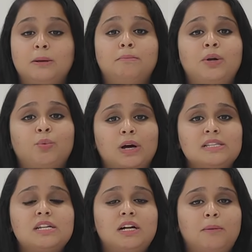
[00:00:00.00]
But once
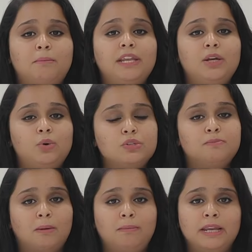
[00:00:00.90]
the company goes
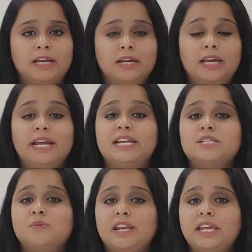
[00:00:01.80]
public, it is
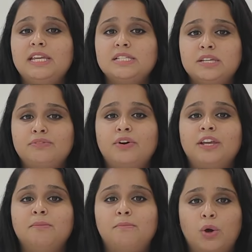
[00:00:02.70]
very easy for
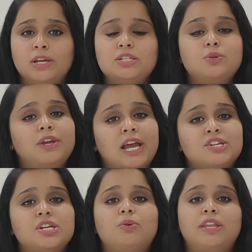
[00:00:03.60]
employees to cash
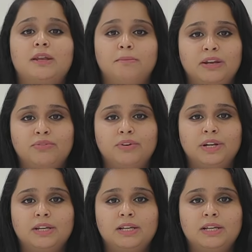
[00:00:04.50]
out their benefit.